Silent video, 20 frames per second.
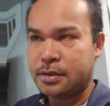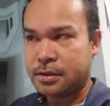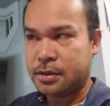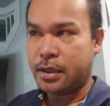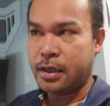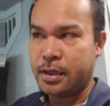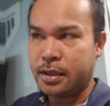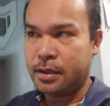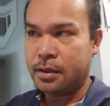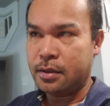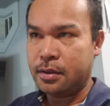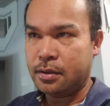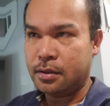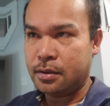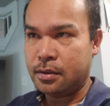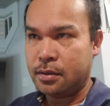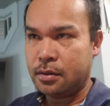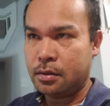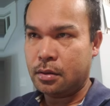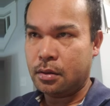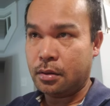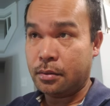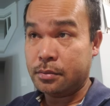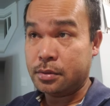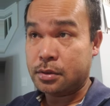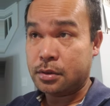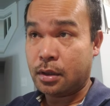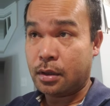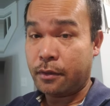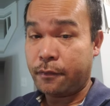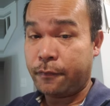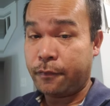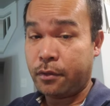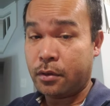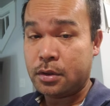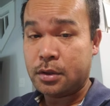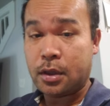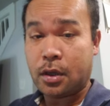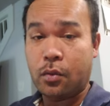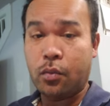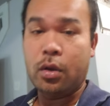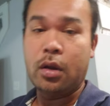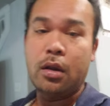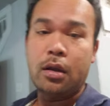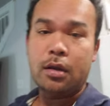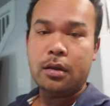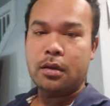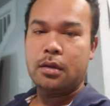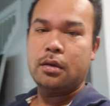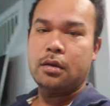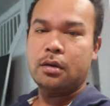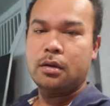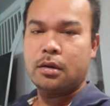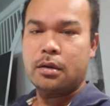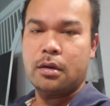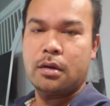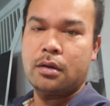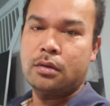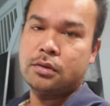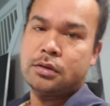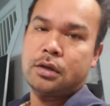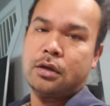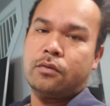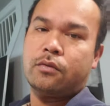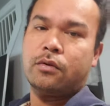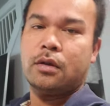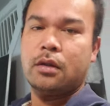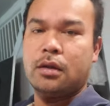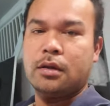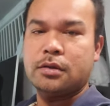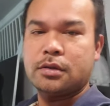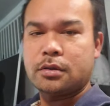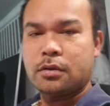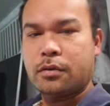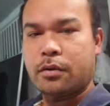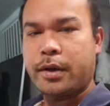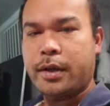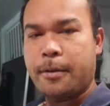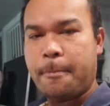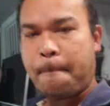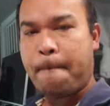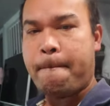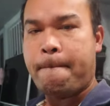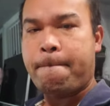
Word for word: State. I'm thankful for Tukwila here. You know, Tukwila is great.